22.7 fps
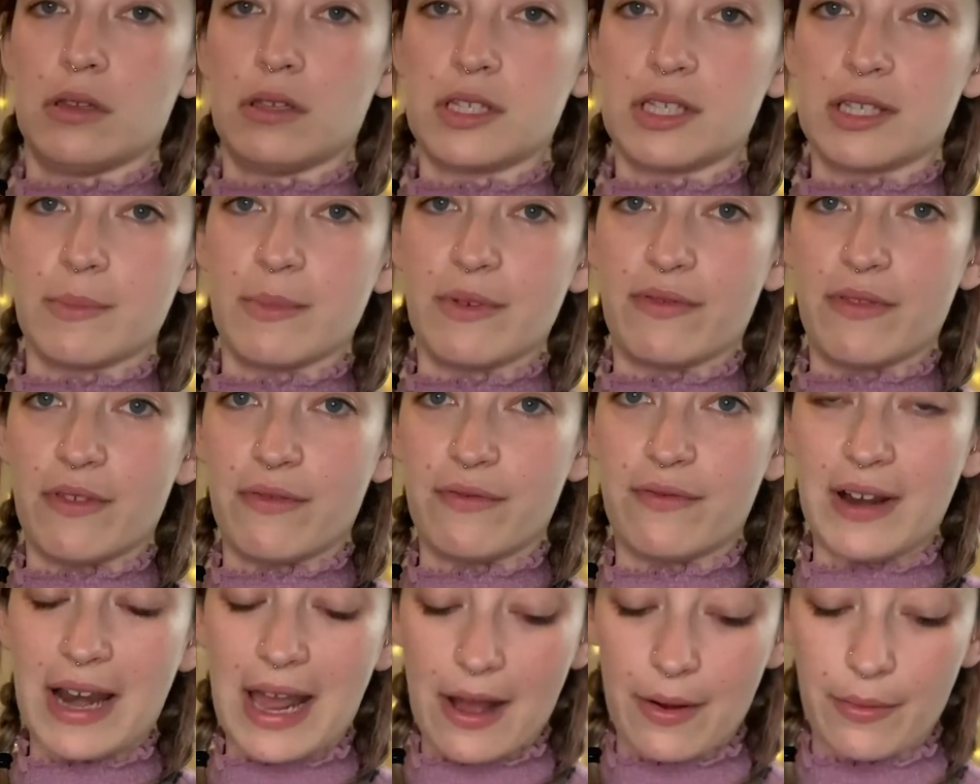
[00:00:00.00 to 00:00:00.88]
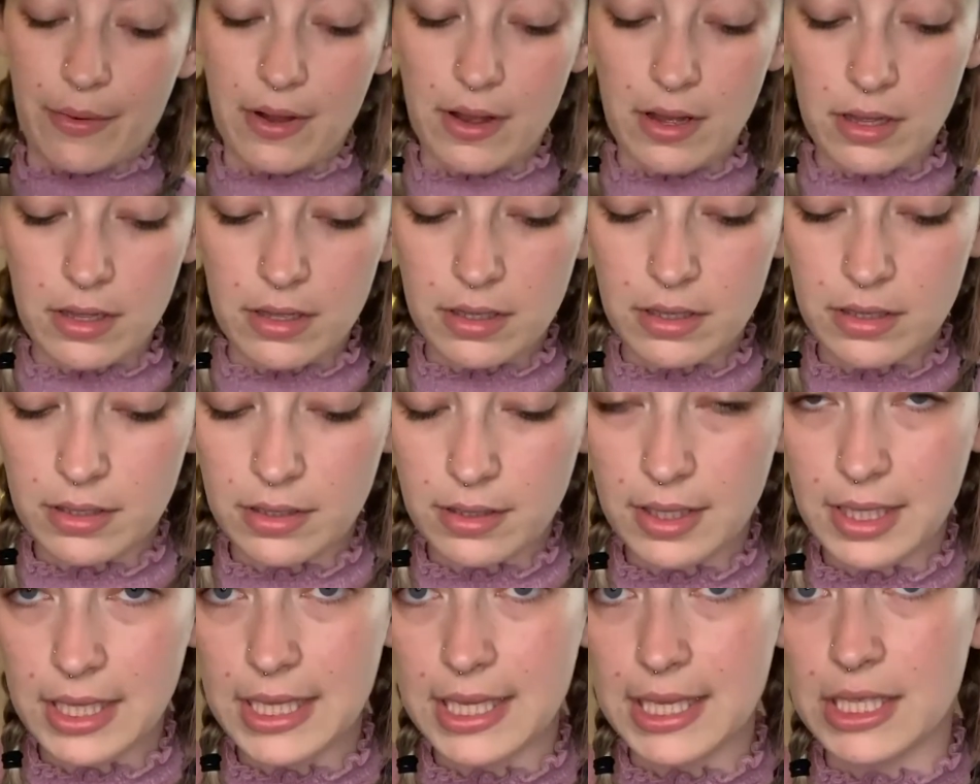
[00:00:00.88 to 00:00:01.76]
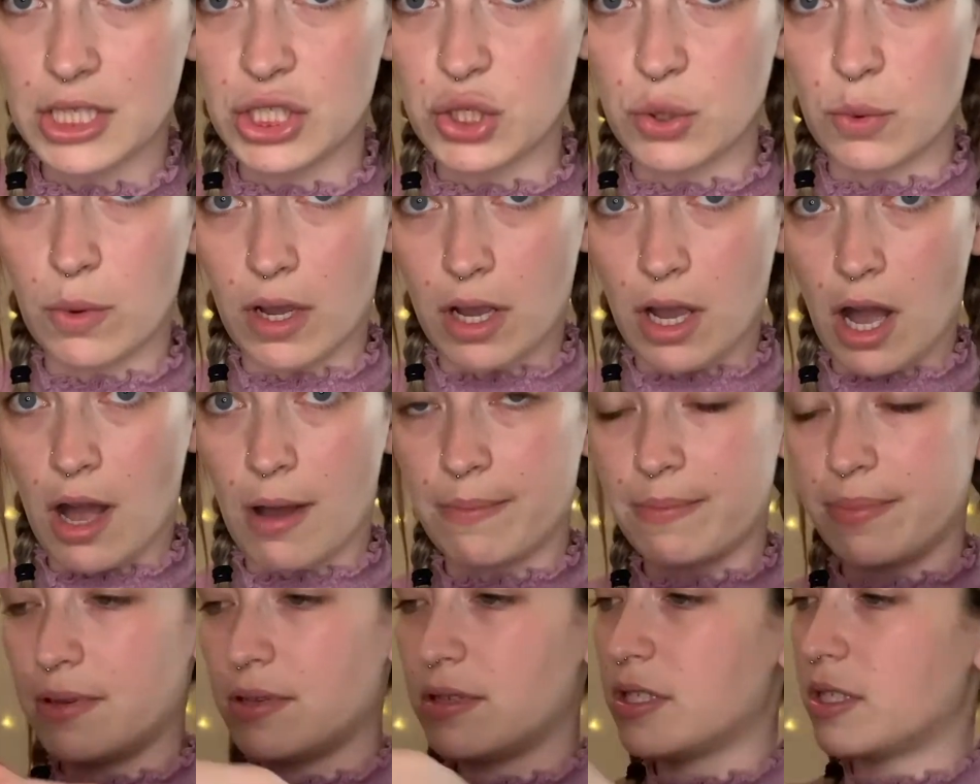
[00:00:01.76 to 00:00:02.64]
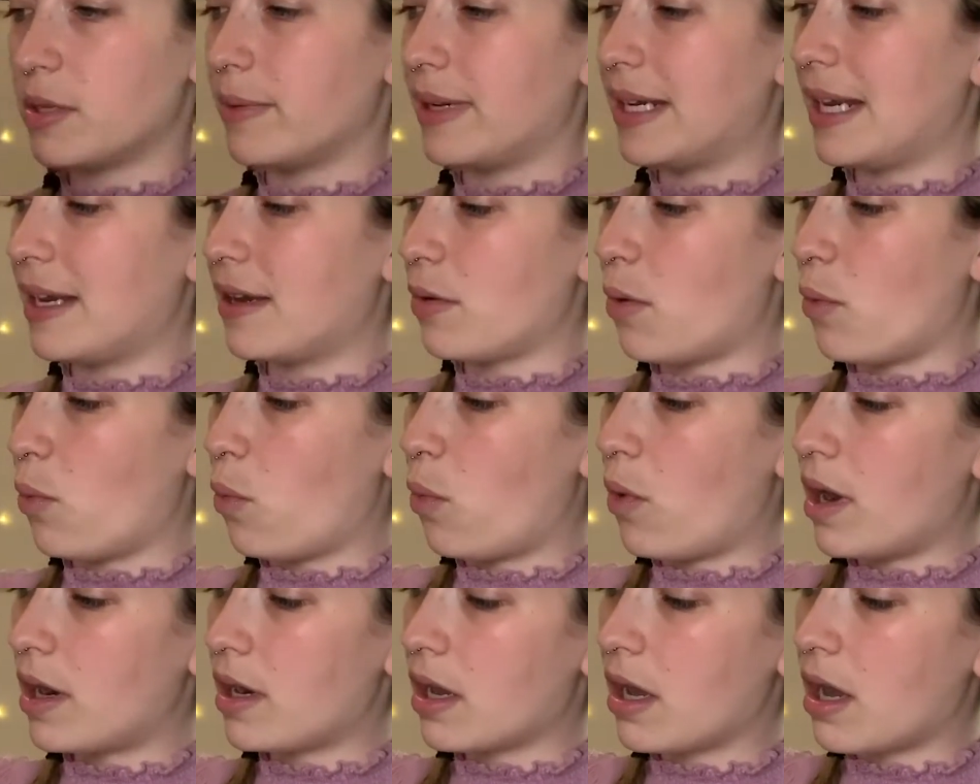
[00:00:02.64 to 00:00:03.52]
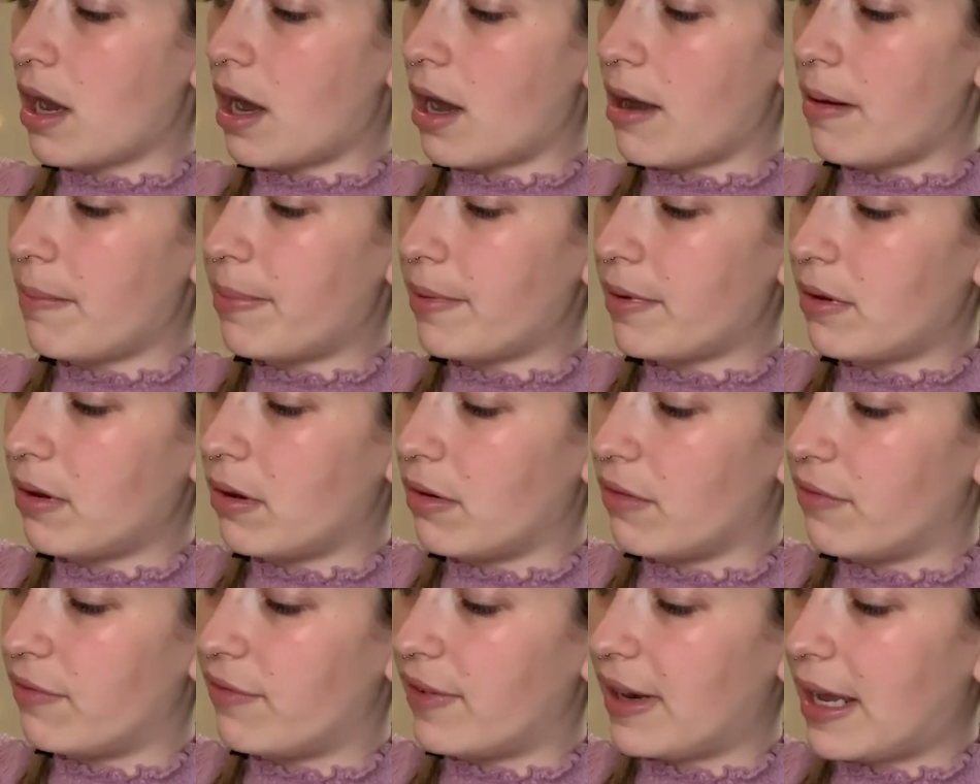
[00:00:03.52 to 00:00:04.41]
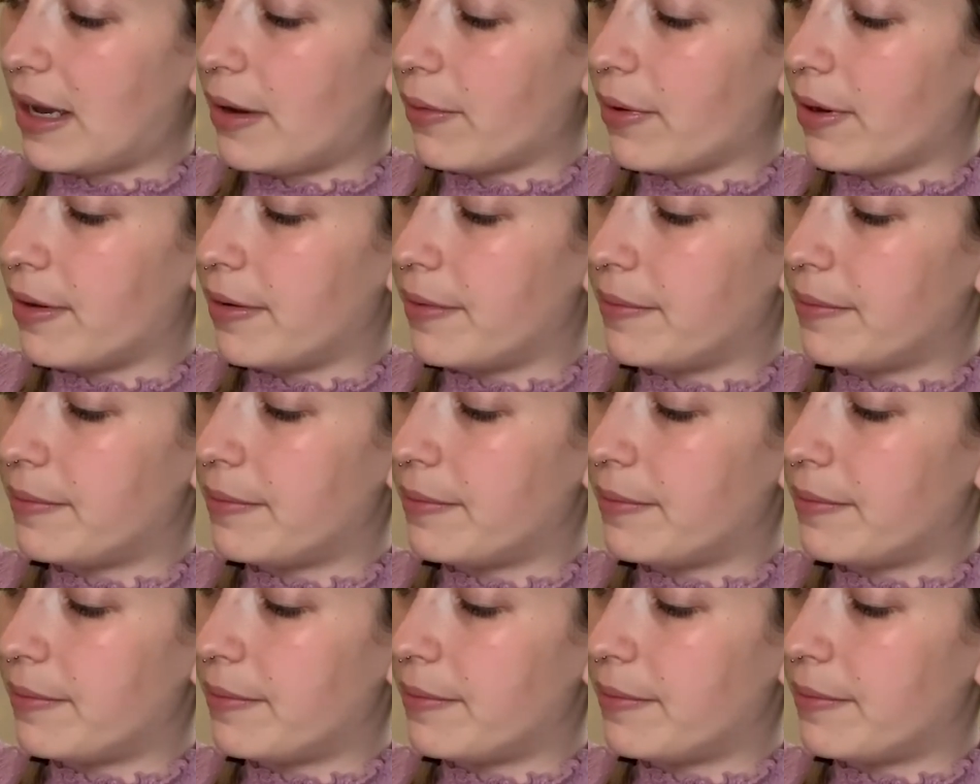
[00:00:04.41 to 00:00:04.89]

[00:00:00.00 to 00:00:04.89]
some of the flour into a cup. So we need 1 cup of flour.